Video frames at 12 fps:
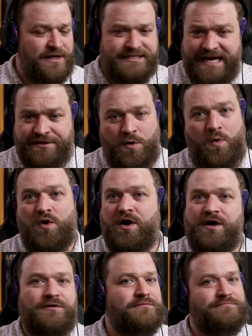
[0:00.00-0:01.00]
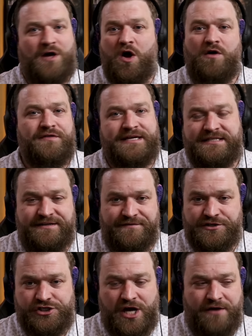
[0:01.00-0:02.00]
deathcore, all these
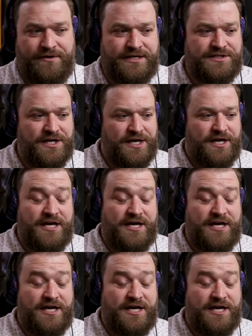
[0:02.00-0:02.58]
different genres,